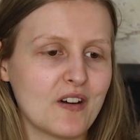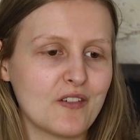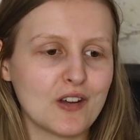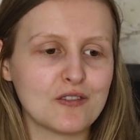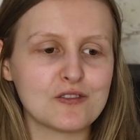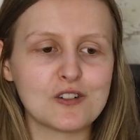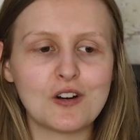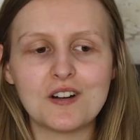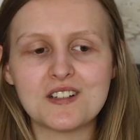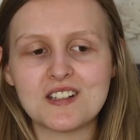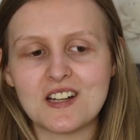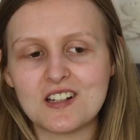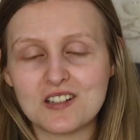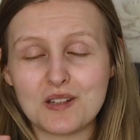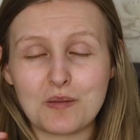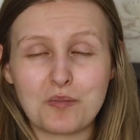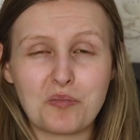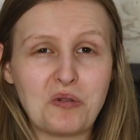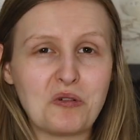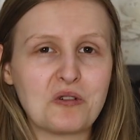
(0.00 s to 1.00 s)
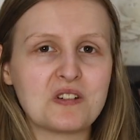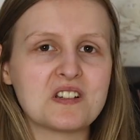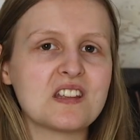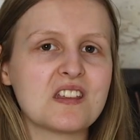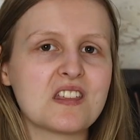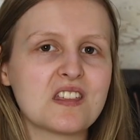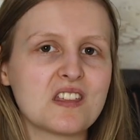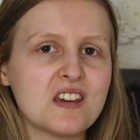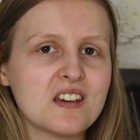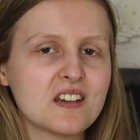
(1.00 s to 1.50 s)
velvet I've got is actually
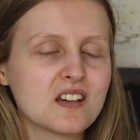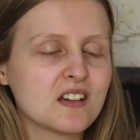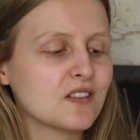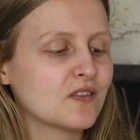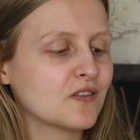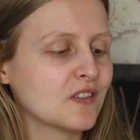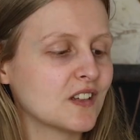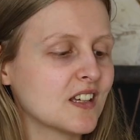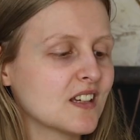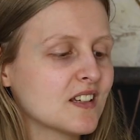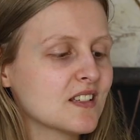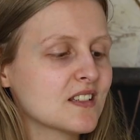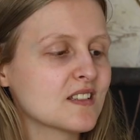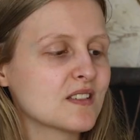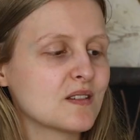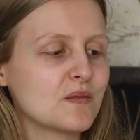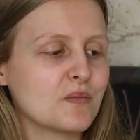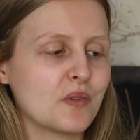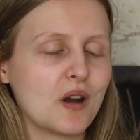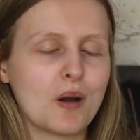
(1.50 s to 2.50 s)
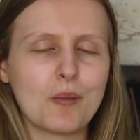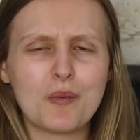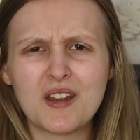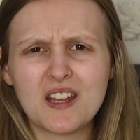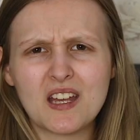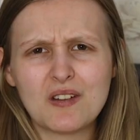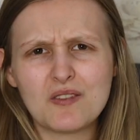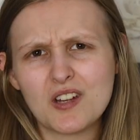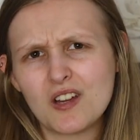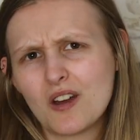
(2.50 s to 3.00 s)
pretty thick for this, but I'm going
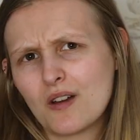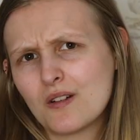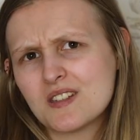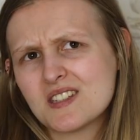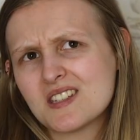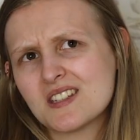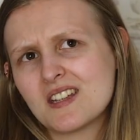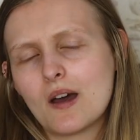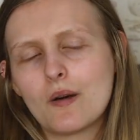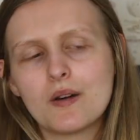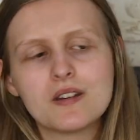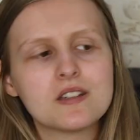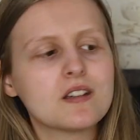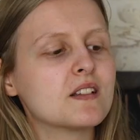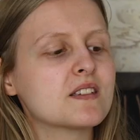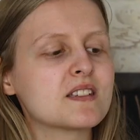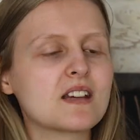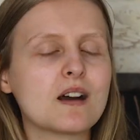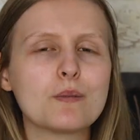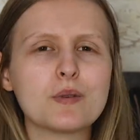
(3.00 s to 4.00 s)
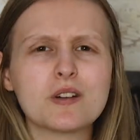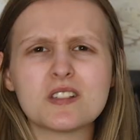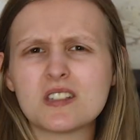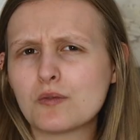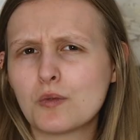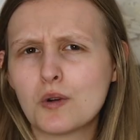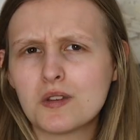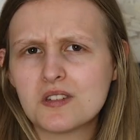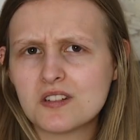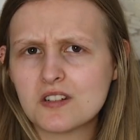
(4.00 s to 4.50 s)
to give it a go and see how it turns out, because
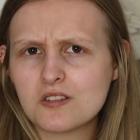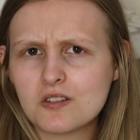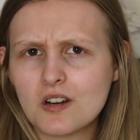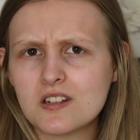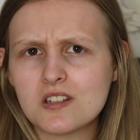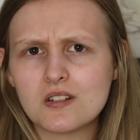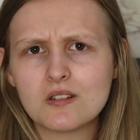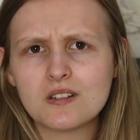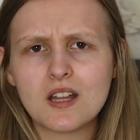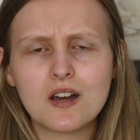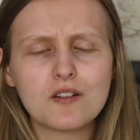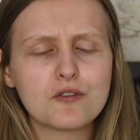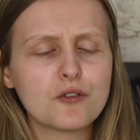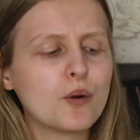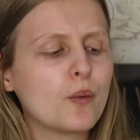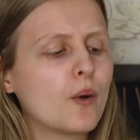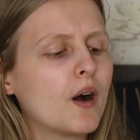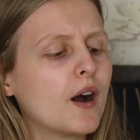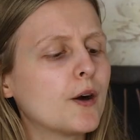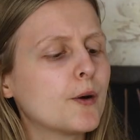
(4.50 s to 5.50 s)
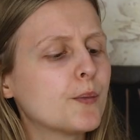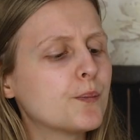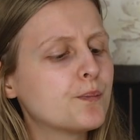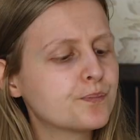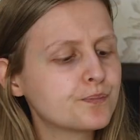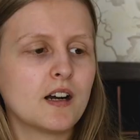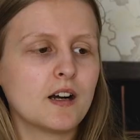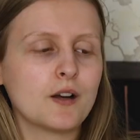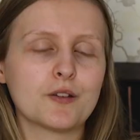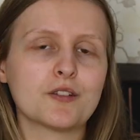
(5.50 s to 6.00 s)
I've wanted to try doing that for a while.
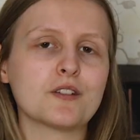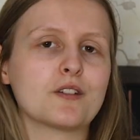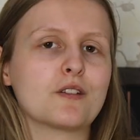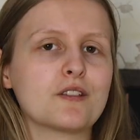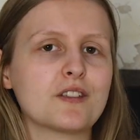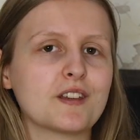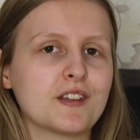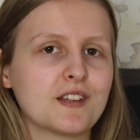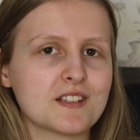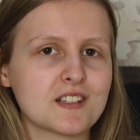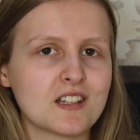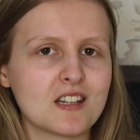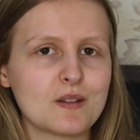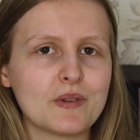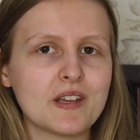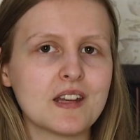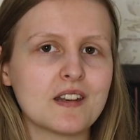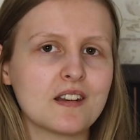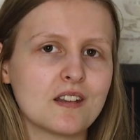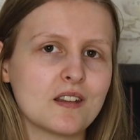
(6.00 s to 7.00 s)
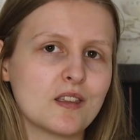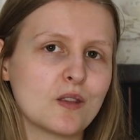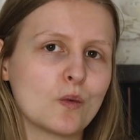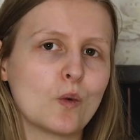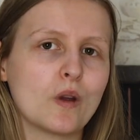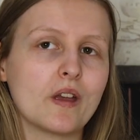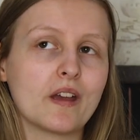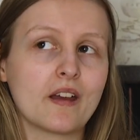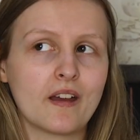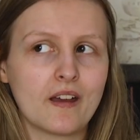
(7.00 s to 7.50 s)
I also don't think it's going to be hidden in the
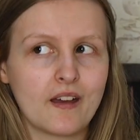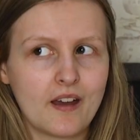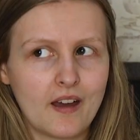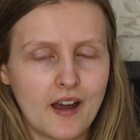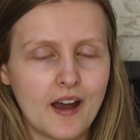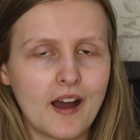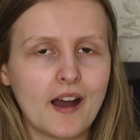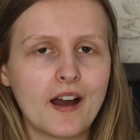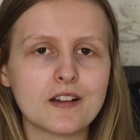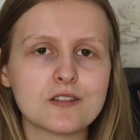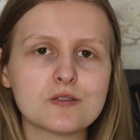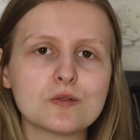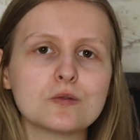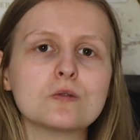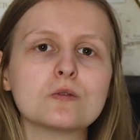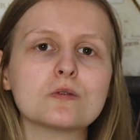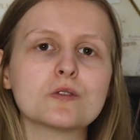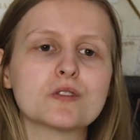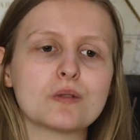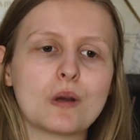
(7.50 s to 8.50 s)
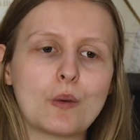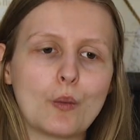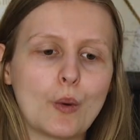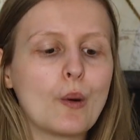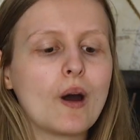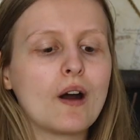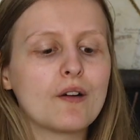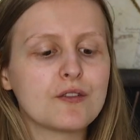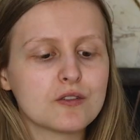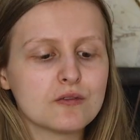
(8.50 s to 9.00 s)
wig at all, so I
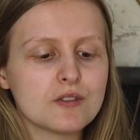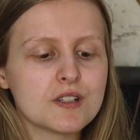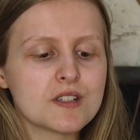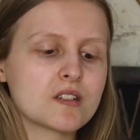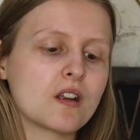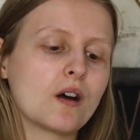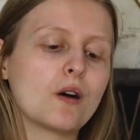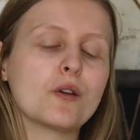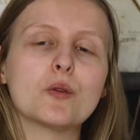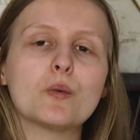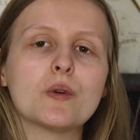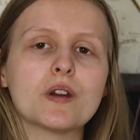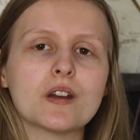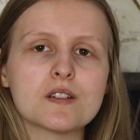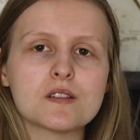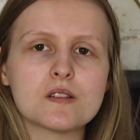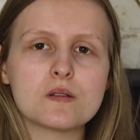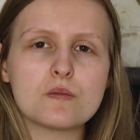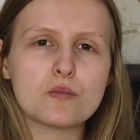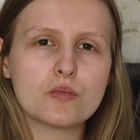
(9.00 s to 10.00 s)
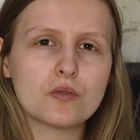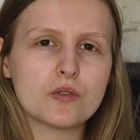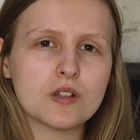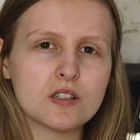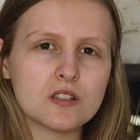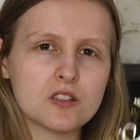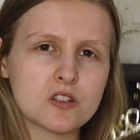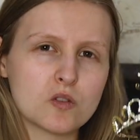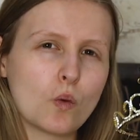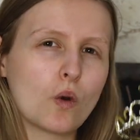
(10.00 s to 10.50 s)
will have to restyle the wig at some
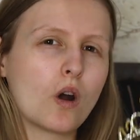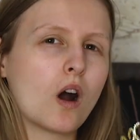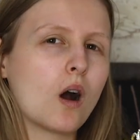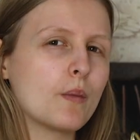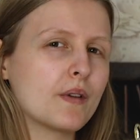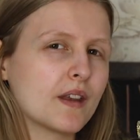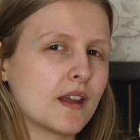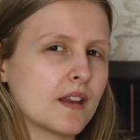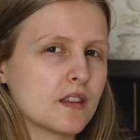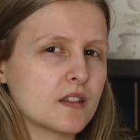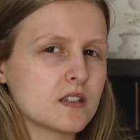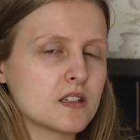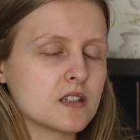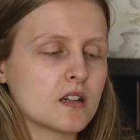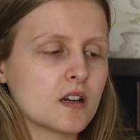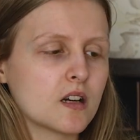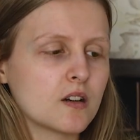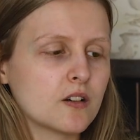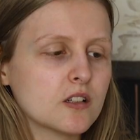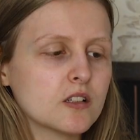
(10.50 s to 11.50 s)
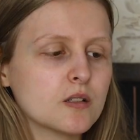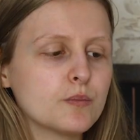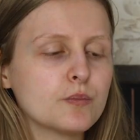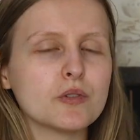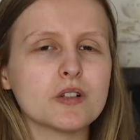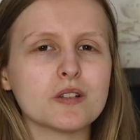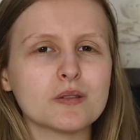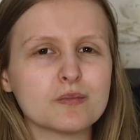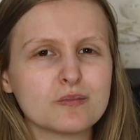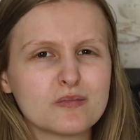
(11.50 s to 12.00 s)
point to accommodate the tiara,
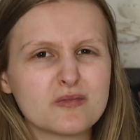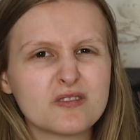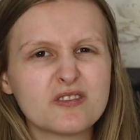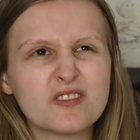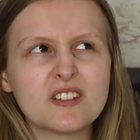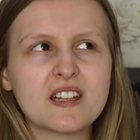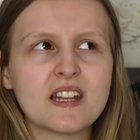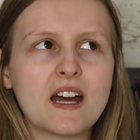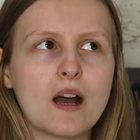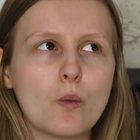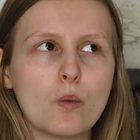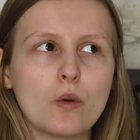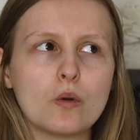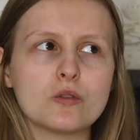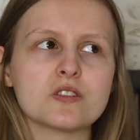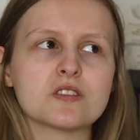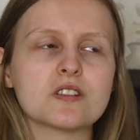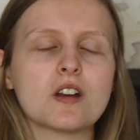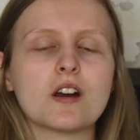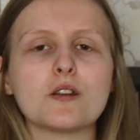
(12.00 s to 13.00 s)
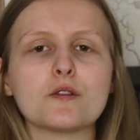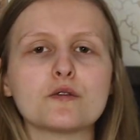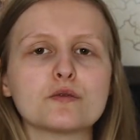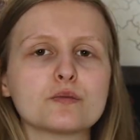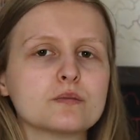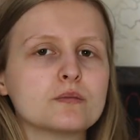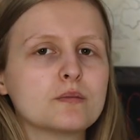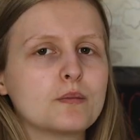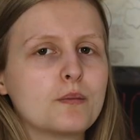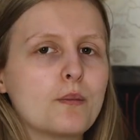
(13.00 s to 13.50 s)
but for now we'll just kind of
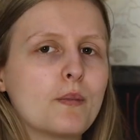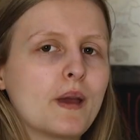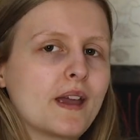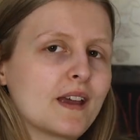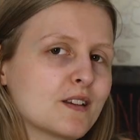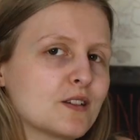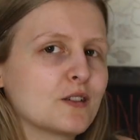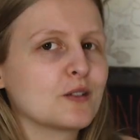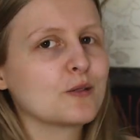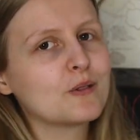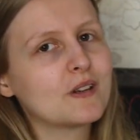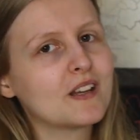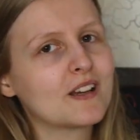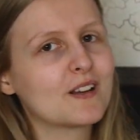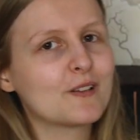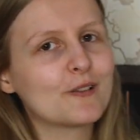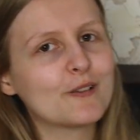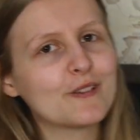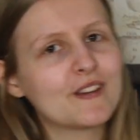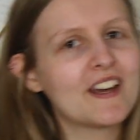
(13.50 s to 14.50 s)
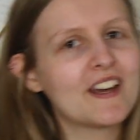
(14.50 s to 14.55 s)
make do and ignore